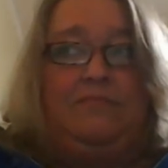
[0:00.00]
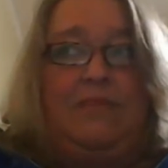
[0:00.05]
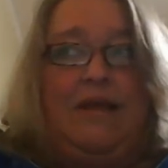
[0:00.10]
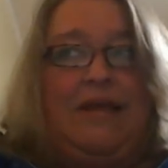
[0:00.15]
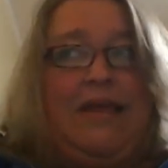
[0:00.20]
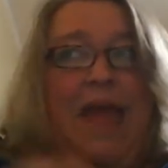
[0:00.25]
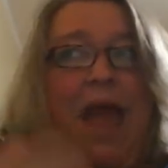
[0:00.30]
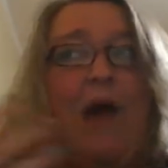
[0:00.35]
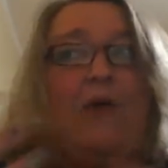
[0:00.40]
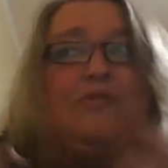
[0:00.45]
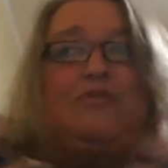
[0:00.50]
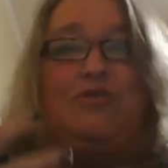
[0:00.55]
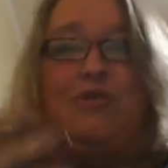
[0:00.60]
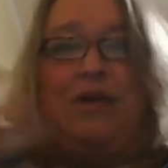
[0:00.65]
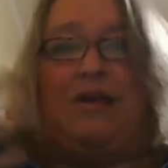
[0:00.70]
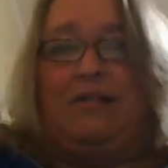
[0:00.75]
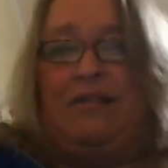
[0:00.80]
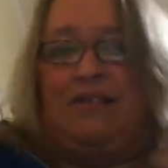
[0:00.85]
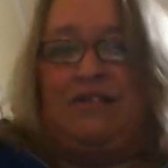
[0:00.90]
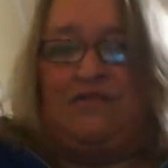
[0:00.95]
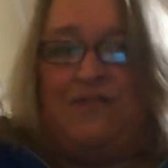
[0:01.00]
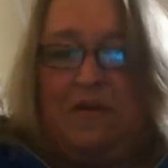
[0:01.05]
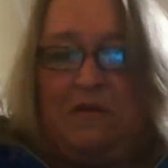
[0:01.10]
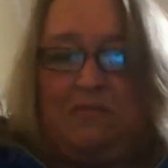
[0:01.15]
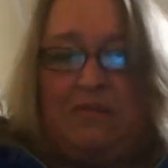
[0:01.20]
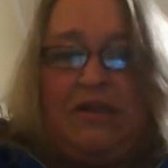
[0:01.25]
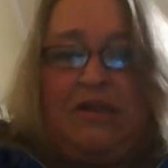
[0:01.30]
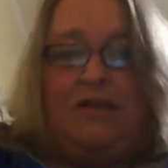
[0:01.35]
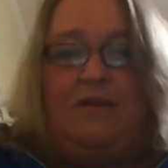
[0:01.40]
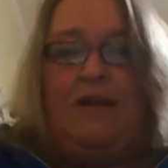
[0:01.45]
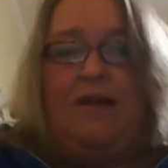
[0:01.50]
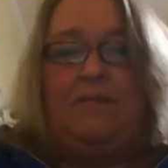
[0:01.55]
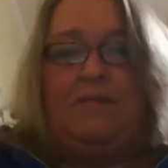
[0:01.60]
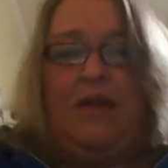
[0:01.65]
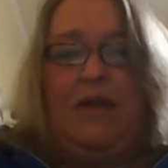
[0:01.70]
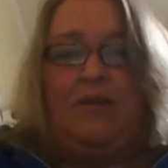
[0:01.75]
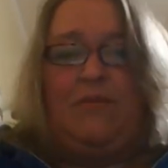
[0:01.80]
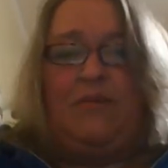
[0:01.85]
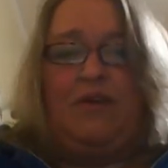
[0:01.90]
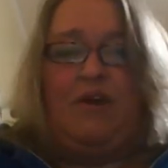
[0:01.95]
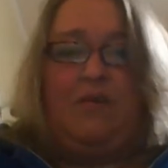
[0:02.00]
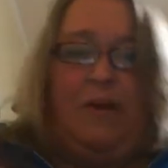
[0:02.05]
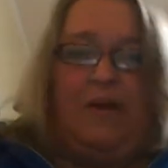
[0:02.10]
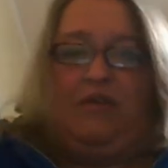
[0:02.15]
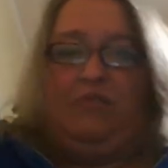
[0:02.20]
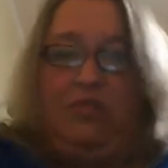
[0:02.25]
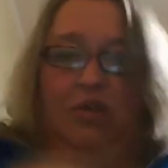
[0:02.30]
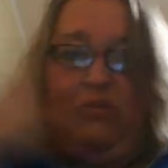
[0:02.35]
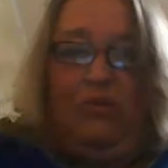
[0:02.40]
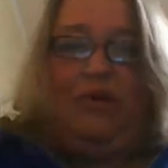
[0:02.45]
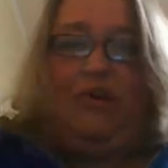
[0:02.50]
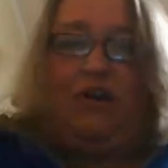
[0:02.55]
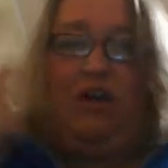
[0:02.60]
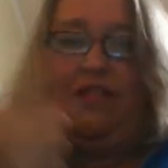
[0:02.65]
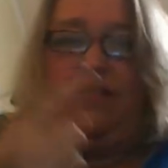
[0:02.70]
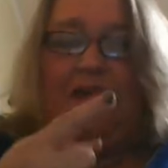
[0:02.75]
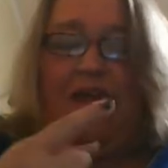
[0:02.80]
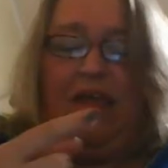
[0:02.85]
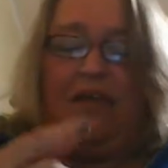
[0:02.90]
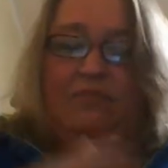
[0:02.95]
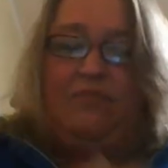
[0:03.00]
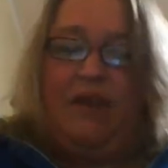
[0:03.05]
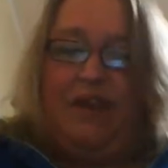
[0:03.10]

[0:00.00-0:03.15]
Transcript: encountering this family. I kind of want to go back and reread it all again,